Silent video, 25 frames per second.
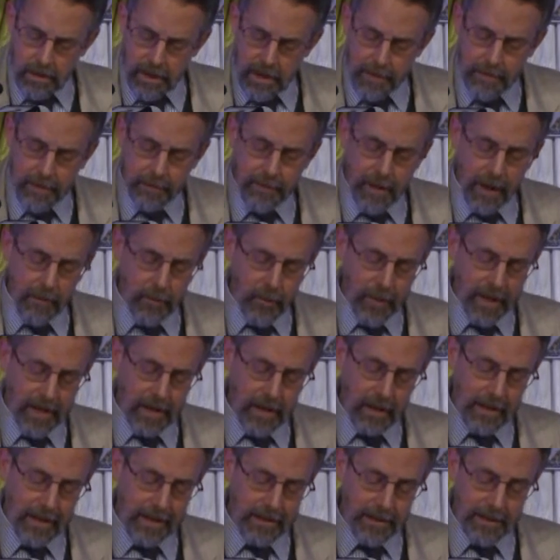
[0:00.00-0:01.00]
Ibn
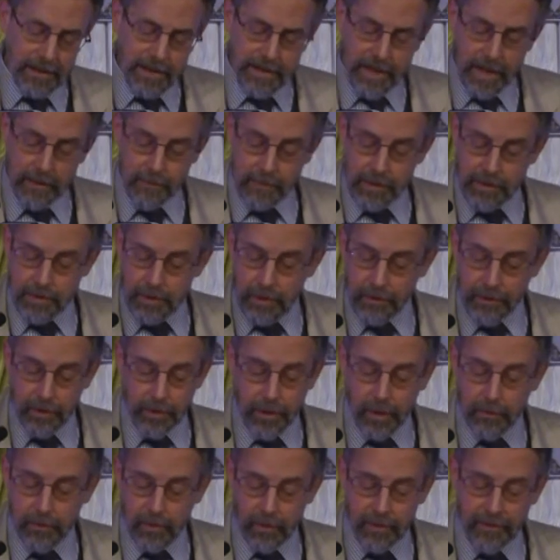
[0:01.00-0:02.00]
Babawayh collected statements on
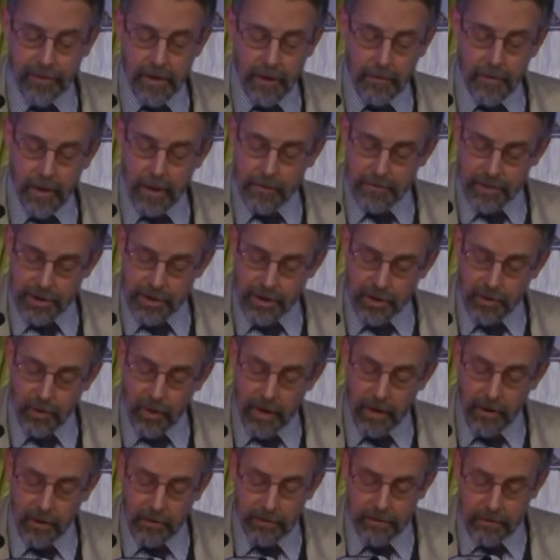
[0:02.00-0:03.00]
the number of the Imams as
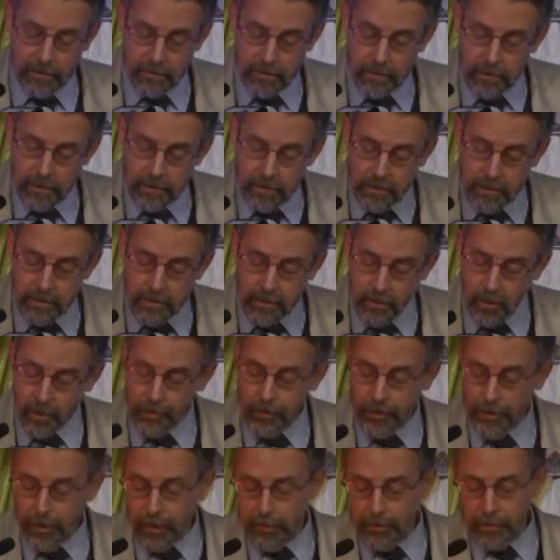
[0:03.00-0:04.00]
12,
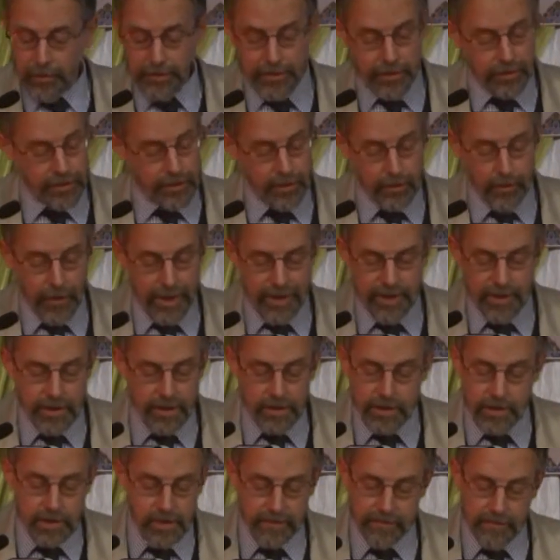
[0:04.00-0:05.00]
on the numbers and
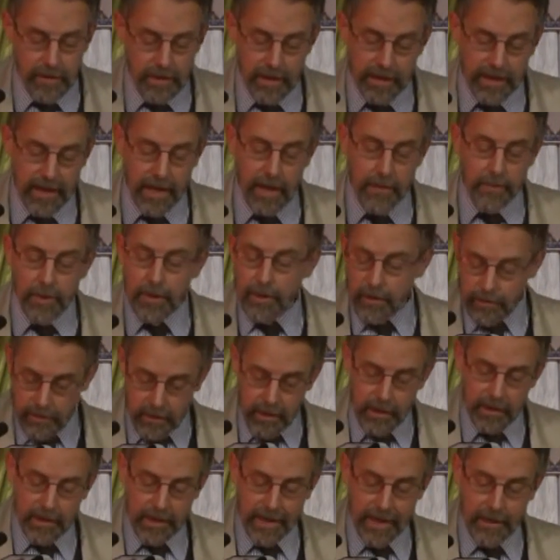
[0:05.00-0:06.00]
durations of the
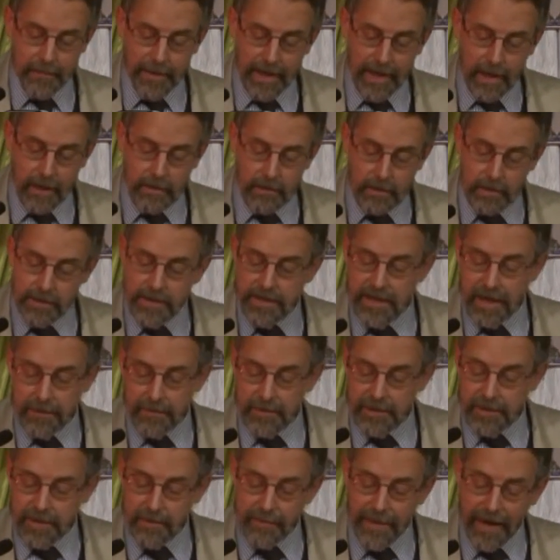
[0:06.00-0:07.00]
Ghaiba, the Ghaibat, and
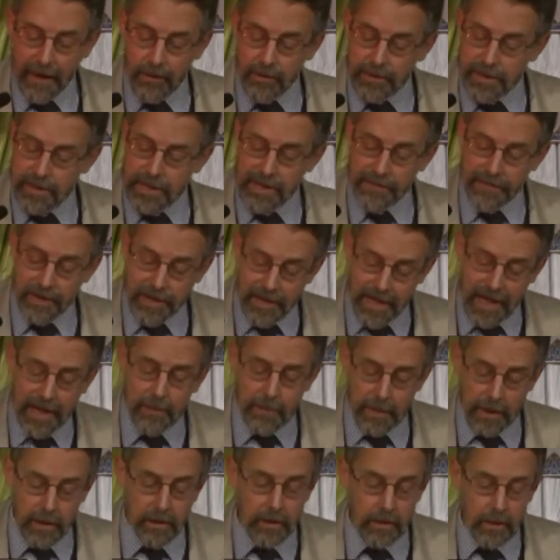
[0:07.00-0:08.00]
statements about and even
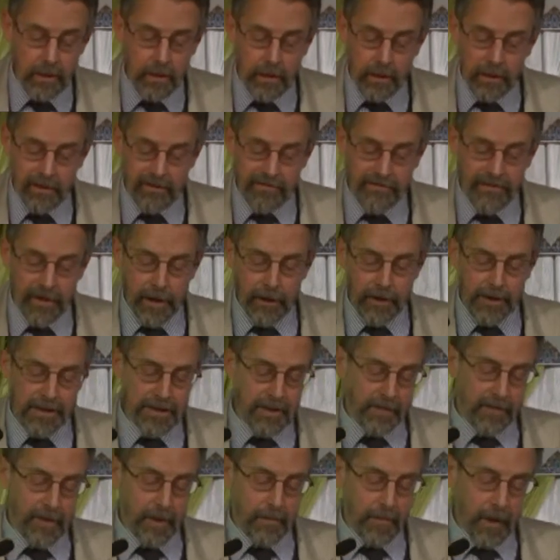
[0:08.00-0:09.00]
naming
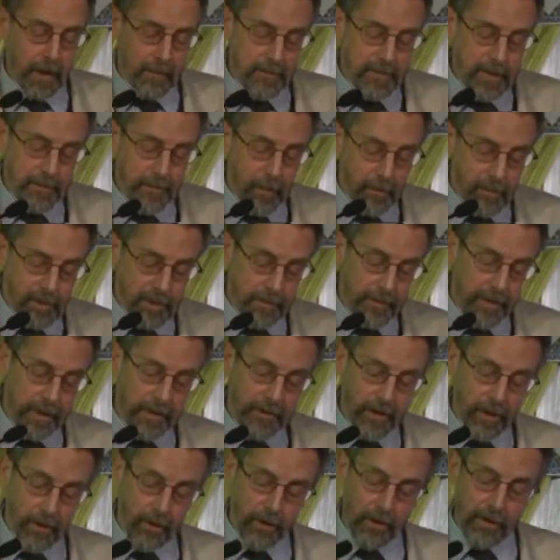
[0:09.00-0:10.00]
various of the Imam's spokesmen
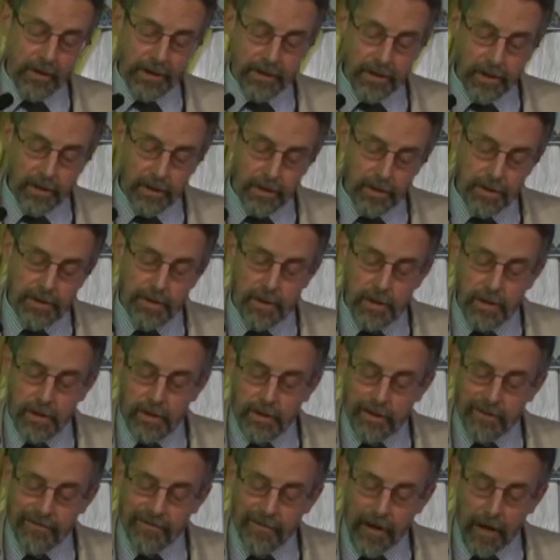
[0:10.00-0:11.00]
in the early years
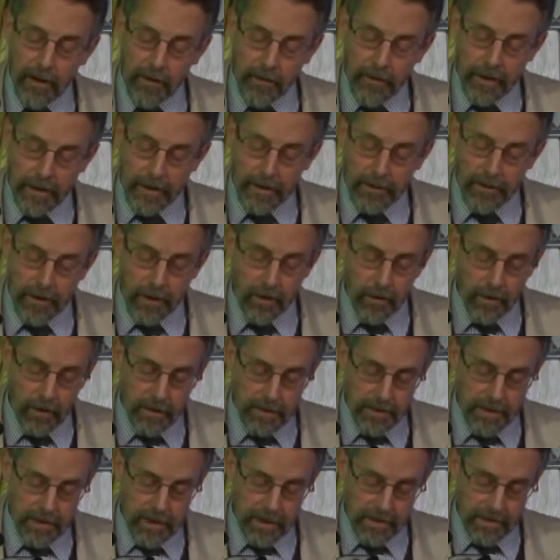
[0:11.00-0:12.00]
following the
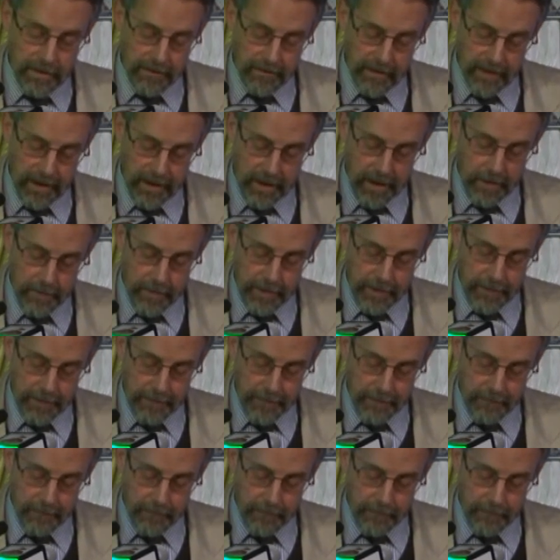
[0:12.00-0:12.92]
onset of the Ghaiba.